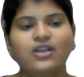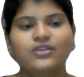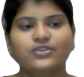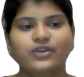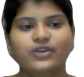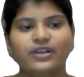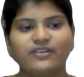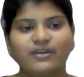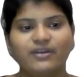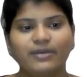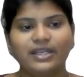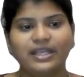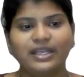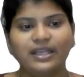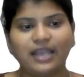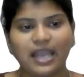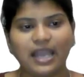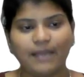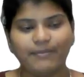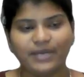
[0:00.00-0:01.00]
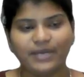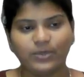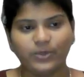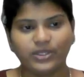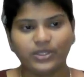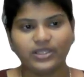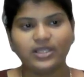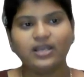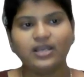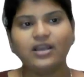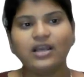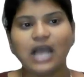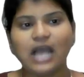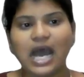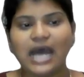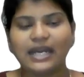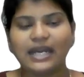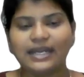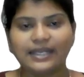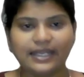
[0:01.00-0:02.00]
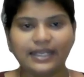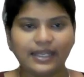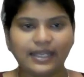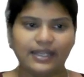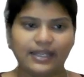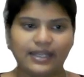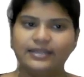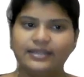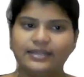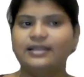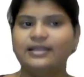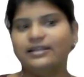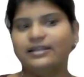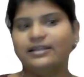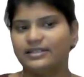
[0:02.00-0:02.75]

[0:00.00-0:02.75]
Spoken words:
So it will be happen with the RNA and the